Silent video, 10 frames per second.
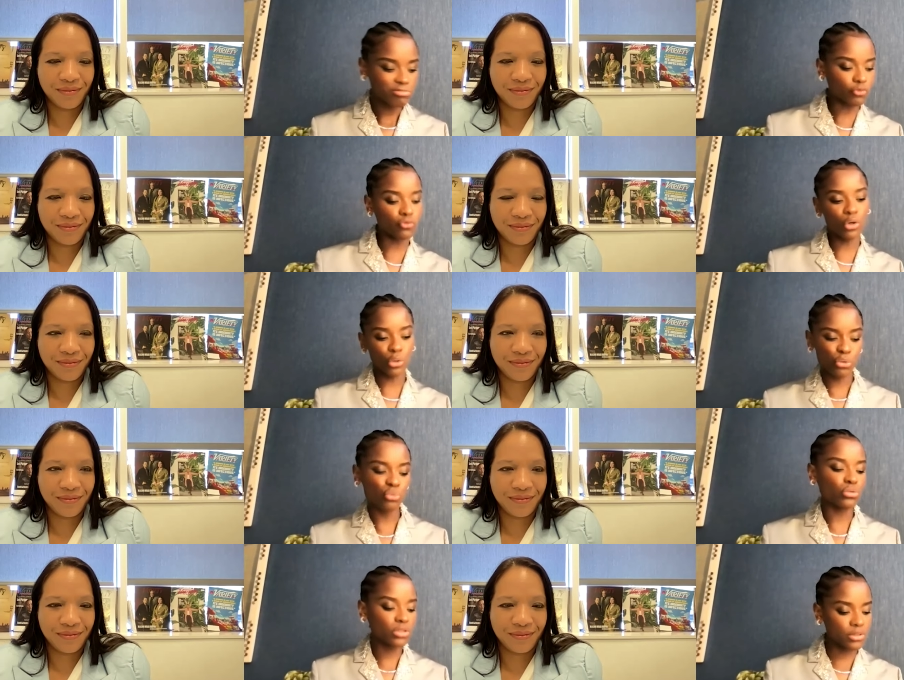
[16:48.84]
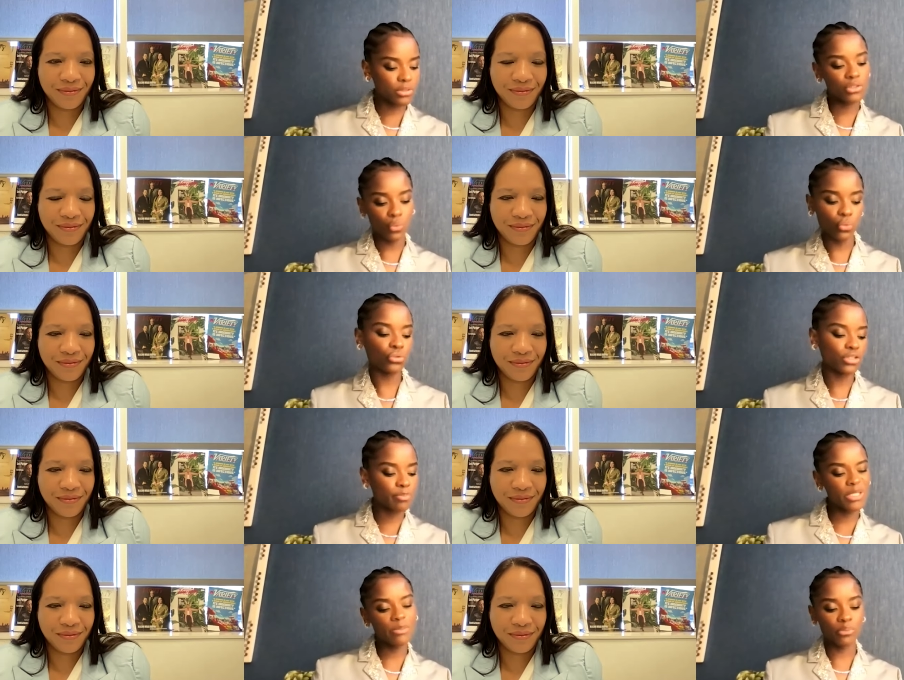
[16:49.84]
Speaker 1: wrong thoughts towards
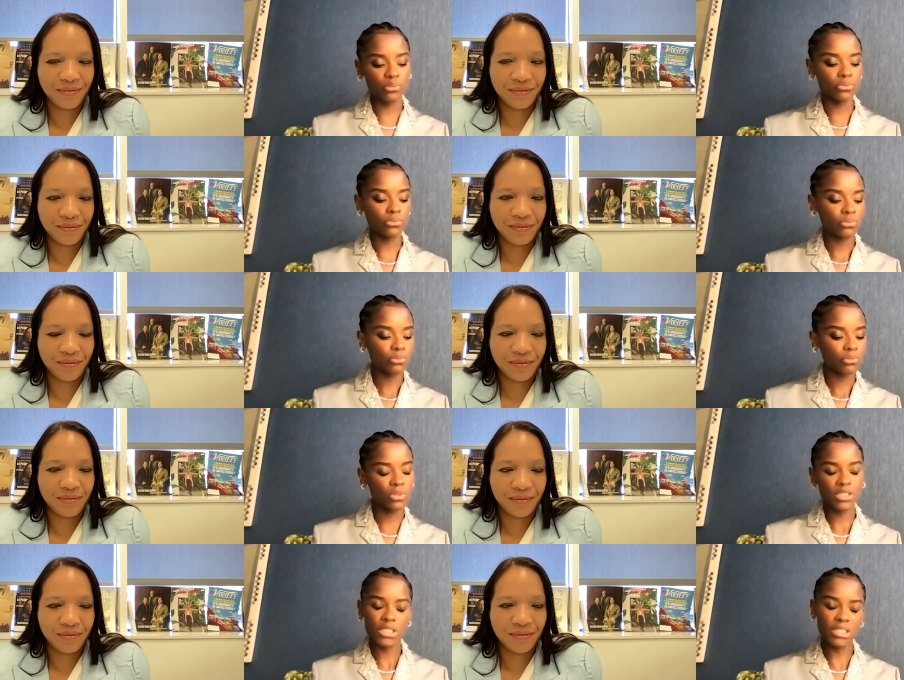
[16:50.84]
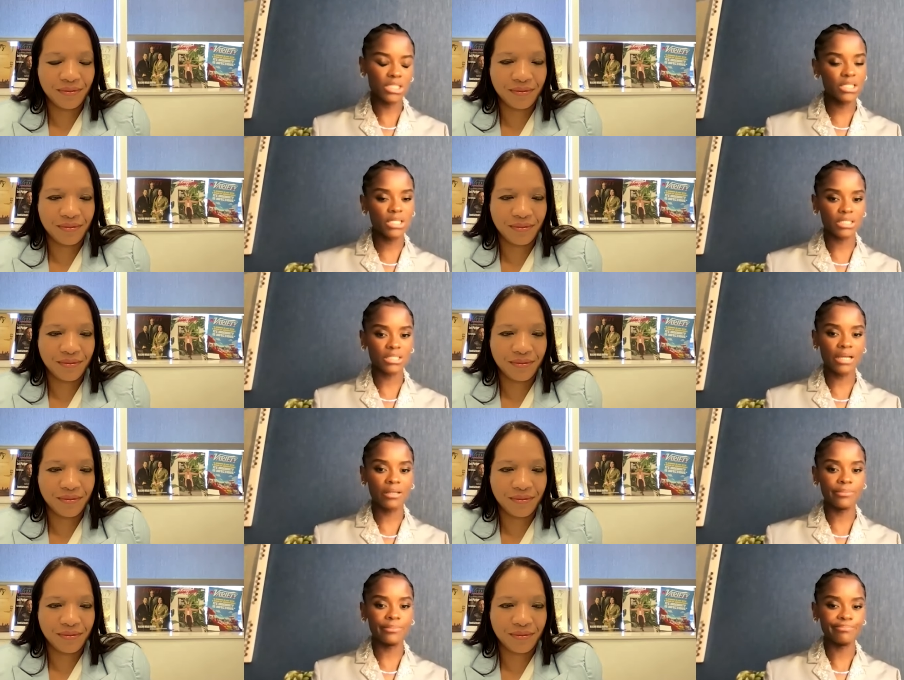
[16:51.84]
people wanting to seek
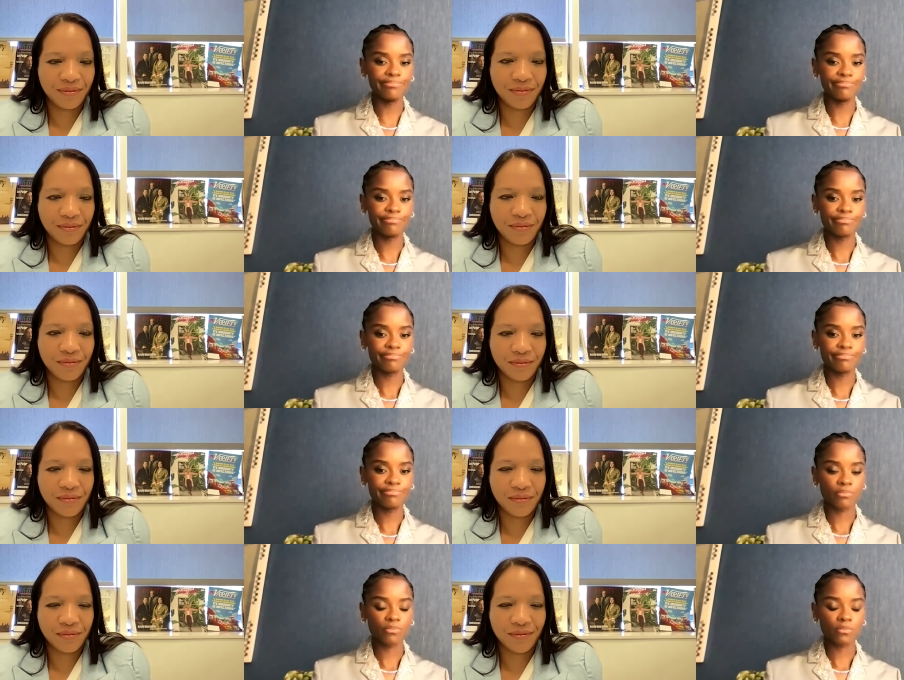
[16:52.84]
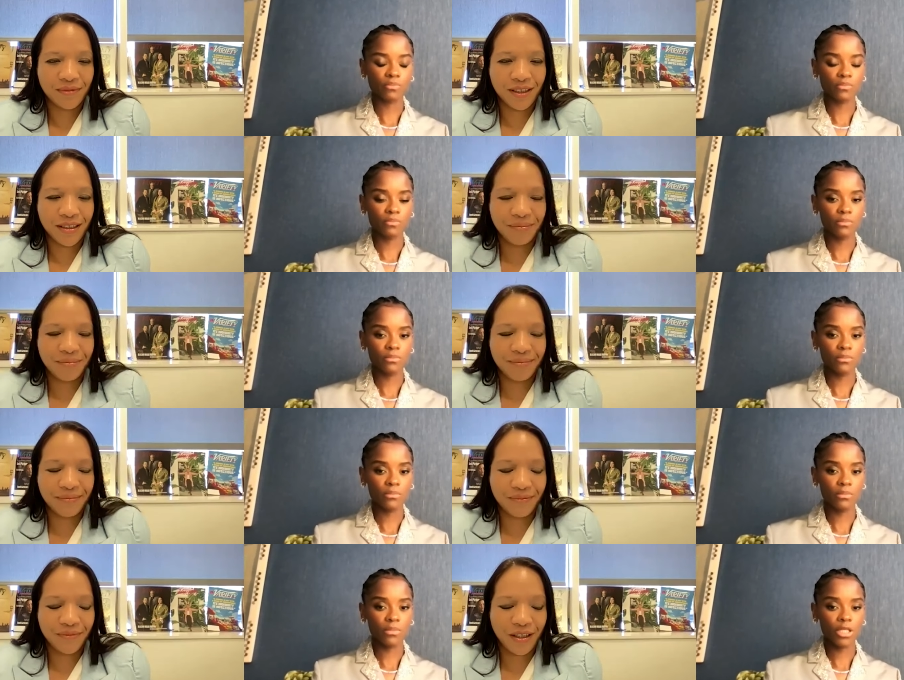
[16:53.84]
asylum. Yeah,
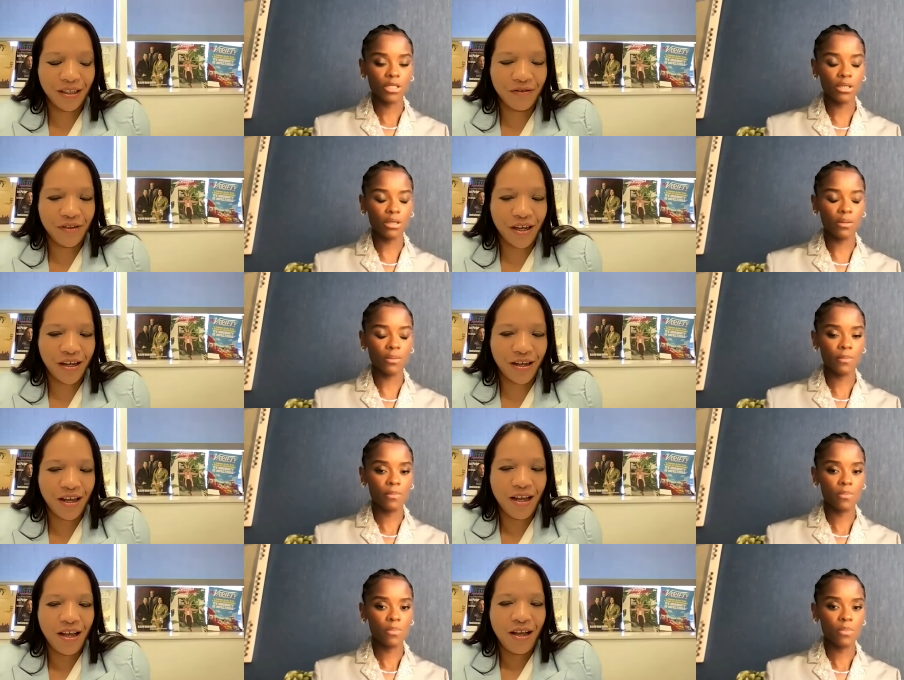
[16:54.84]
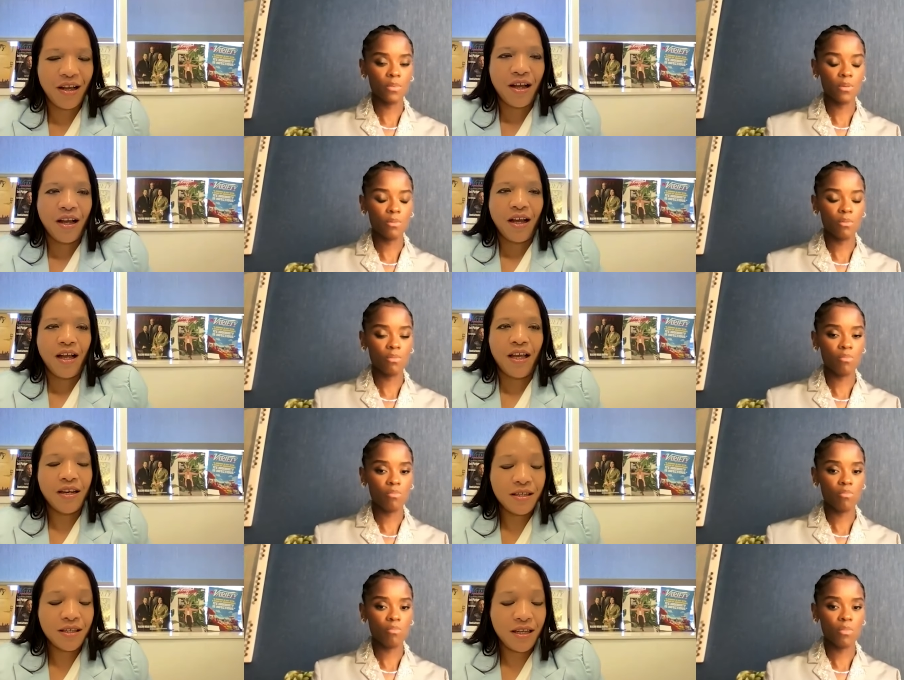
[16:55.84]
Speaker 2: I love yeah. that. It
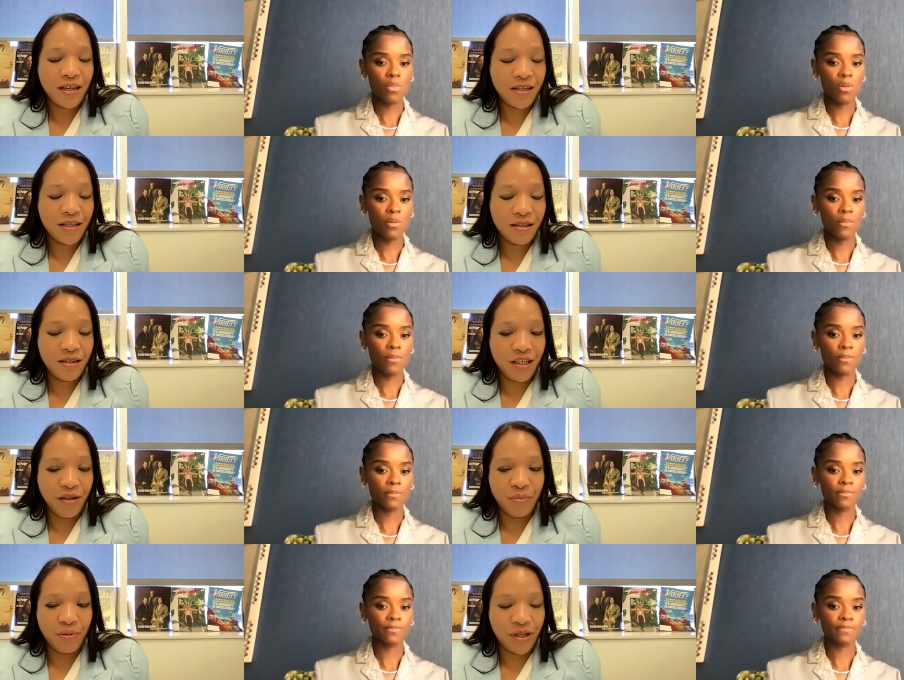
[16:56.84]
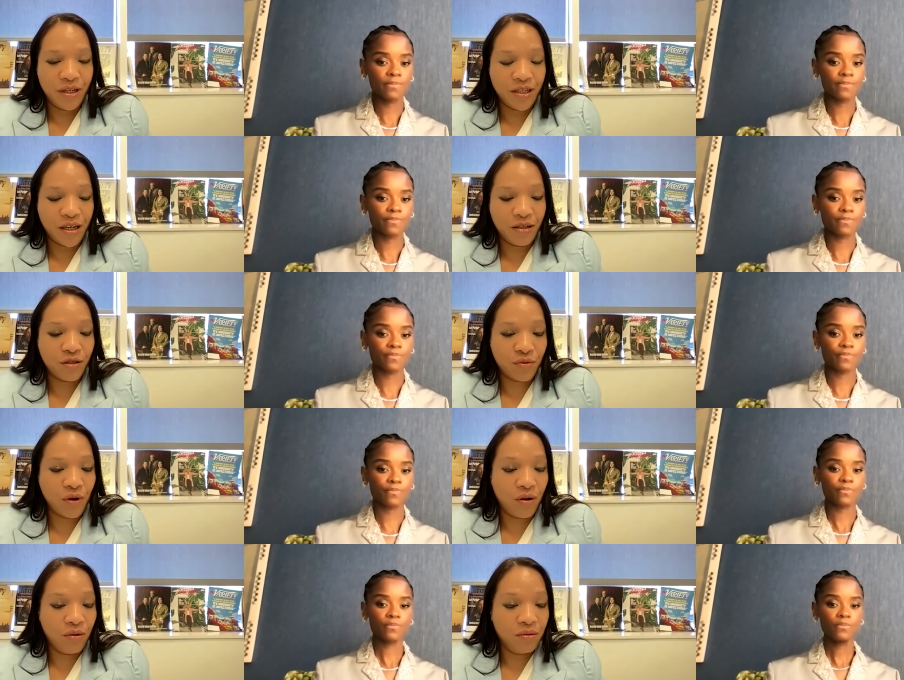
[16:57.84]
is it is a deep, intense
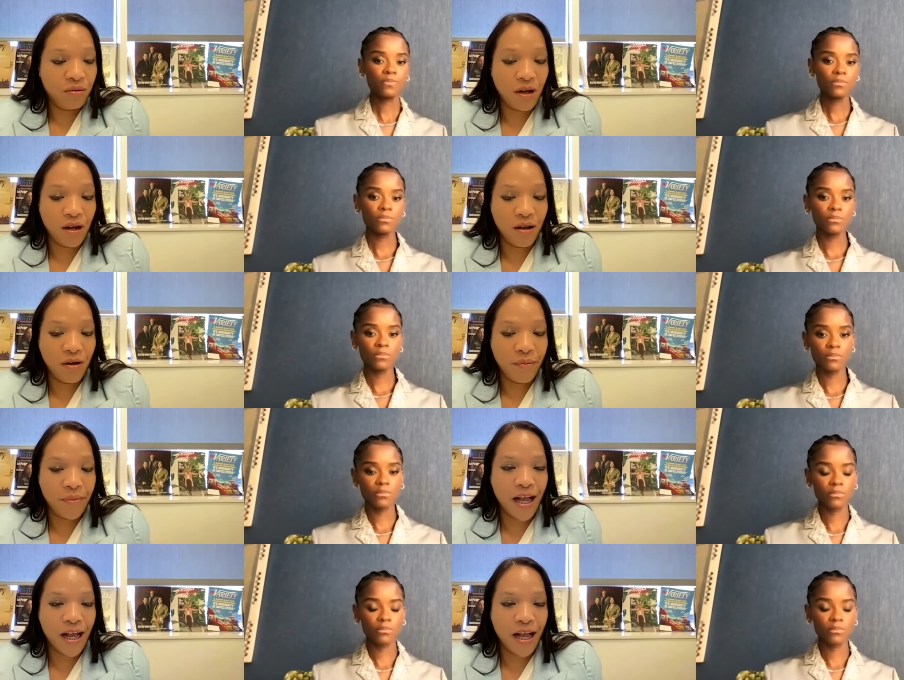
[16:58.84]
role. Um,